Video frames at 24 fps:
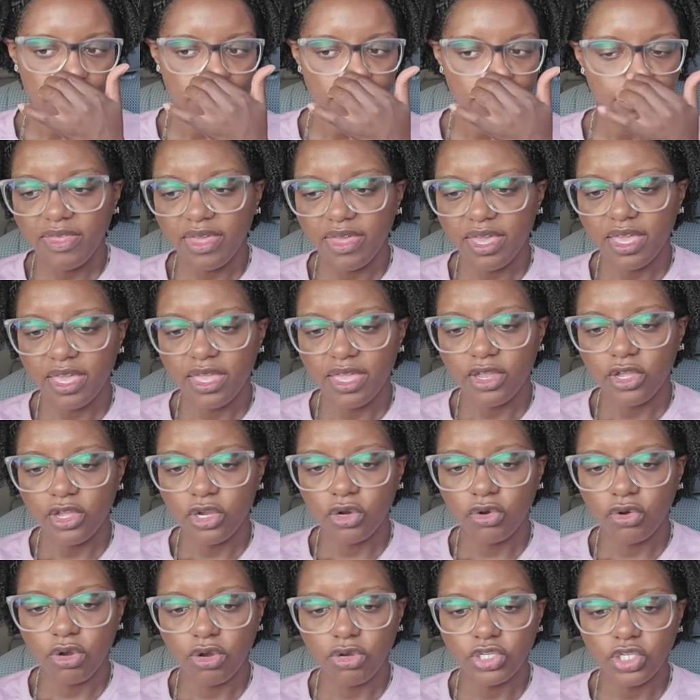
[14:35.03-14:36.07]
And then
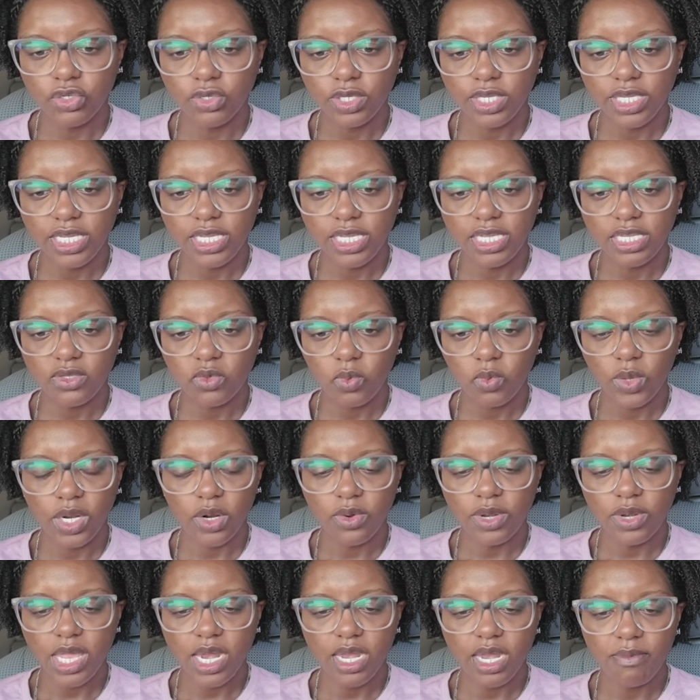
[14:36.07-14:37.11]
groceries, we
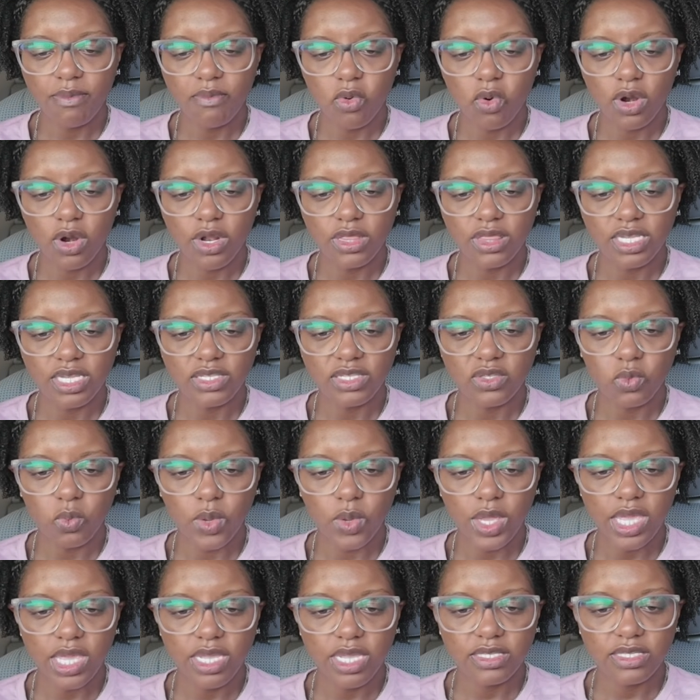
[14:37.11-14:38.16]
don't need any more this
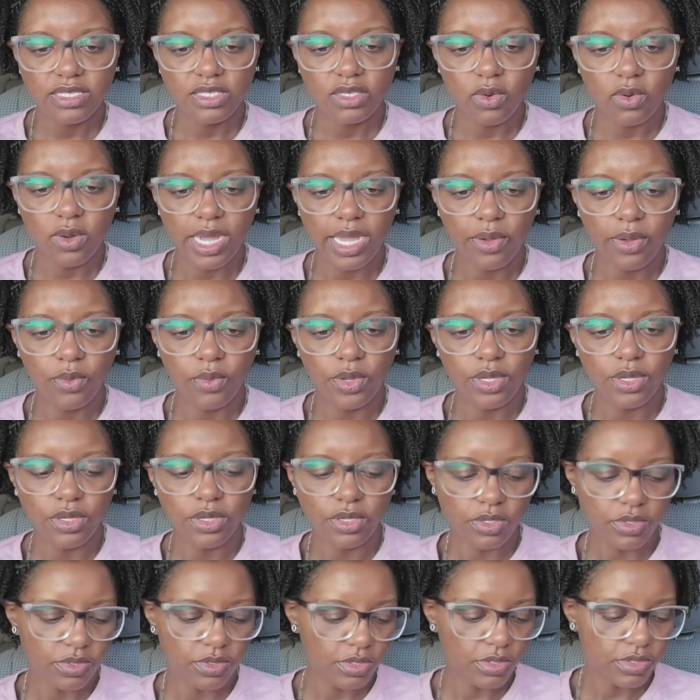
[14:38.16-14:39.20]
week. So I
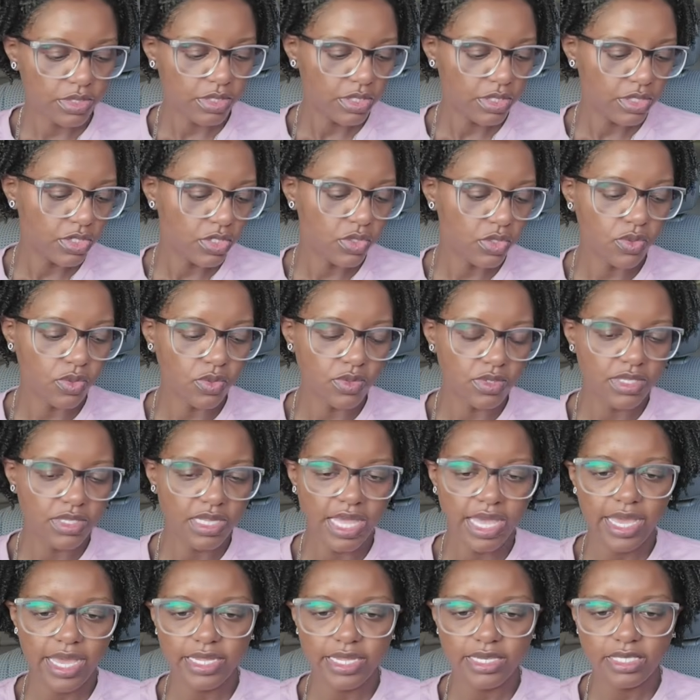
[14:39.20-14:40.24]
will snooze
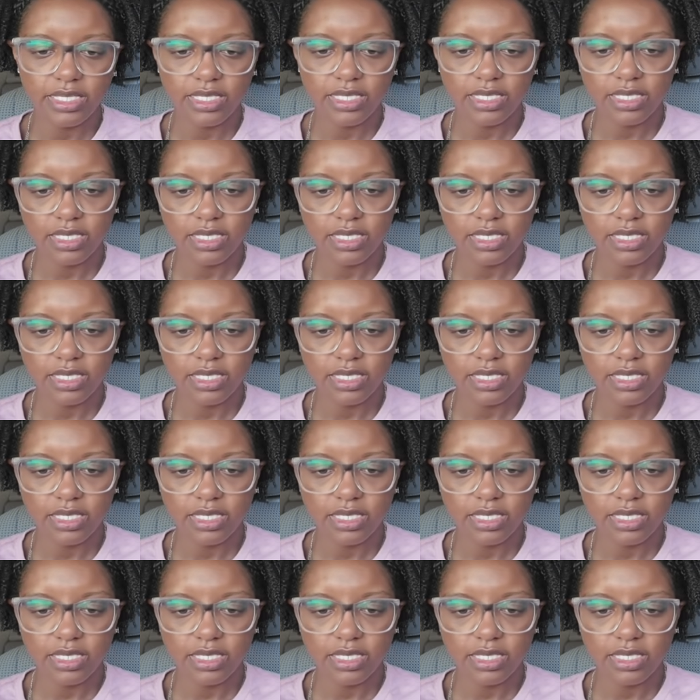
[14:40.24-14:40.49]
that.